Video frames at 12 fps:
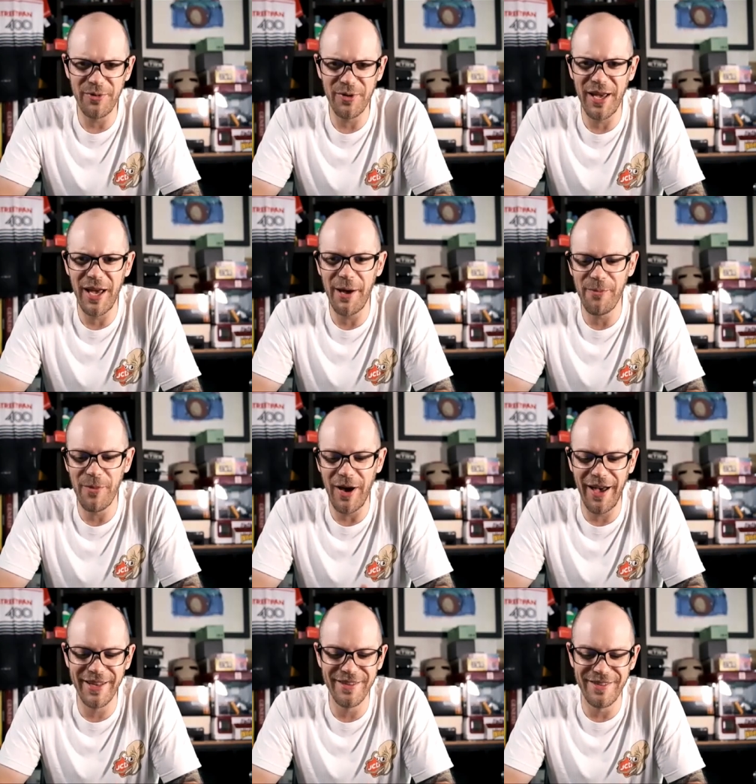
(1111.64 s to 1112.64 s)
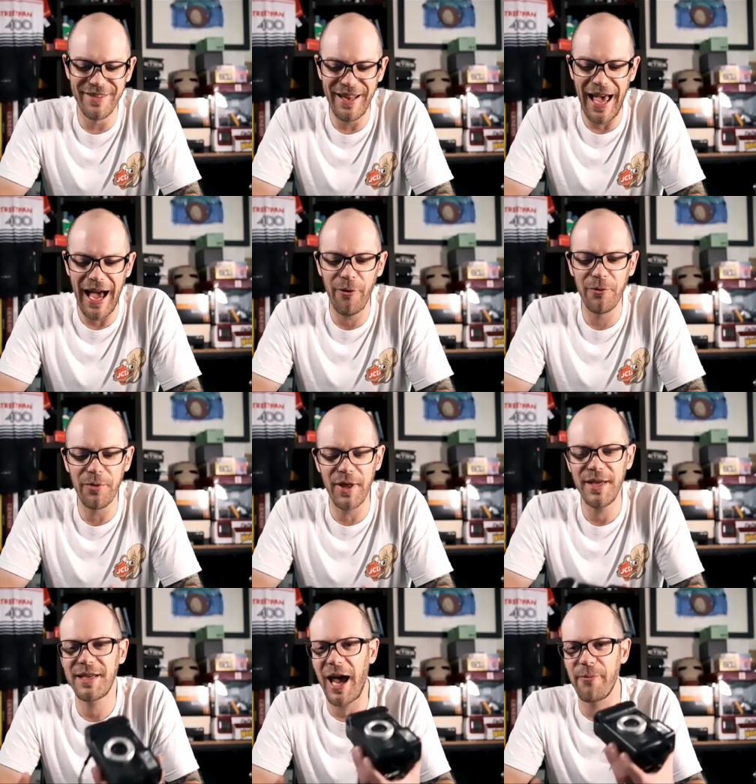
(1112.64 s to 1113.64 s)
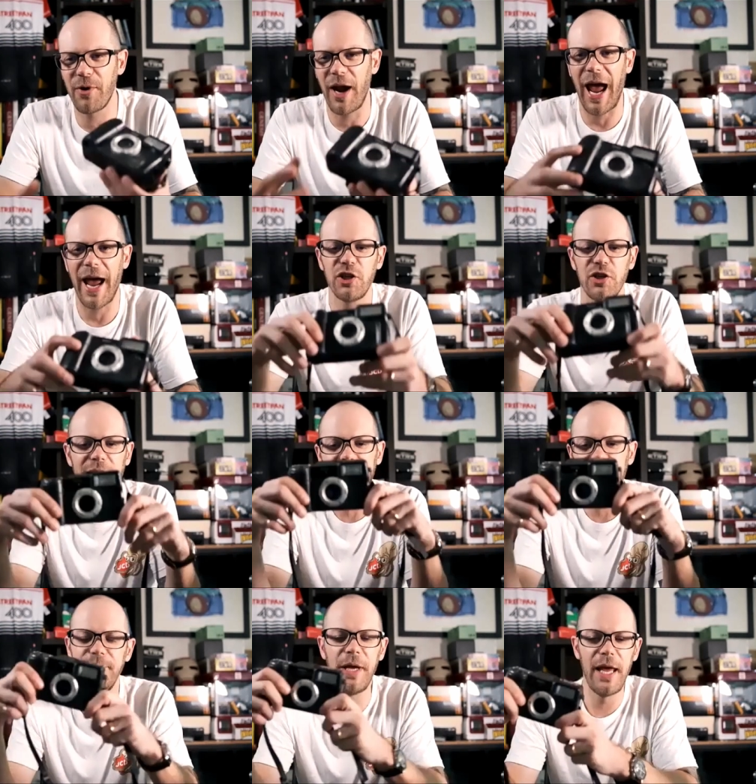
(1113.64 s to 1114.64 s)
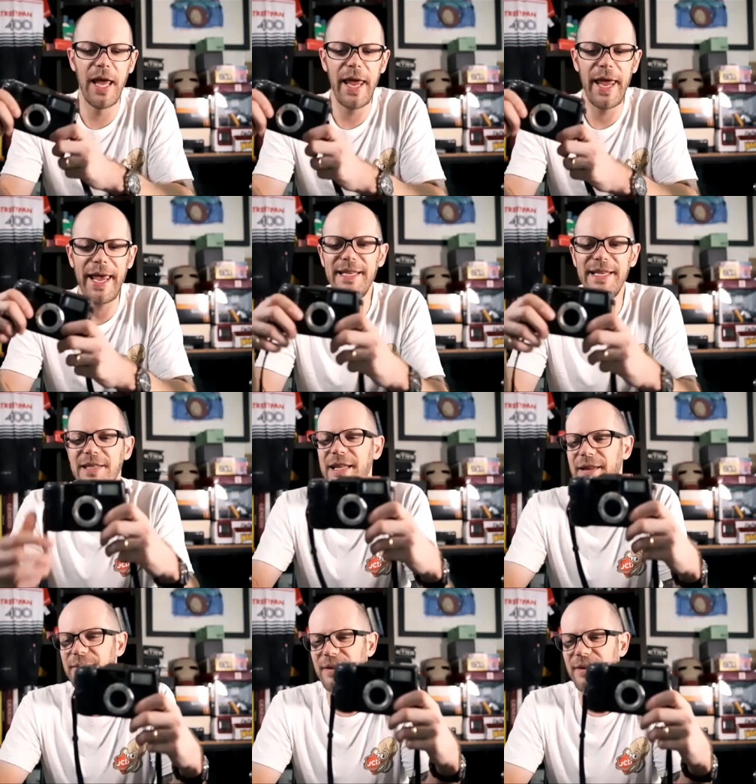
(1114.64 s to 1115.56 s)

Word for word: for him, and now this camera actually isn't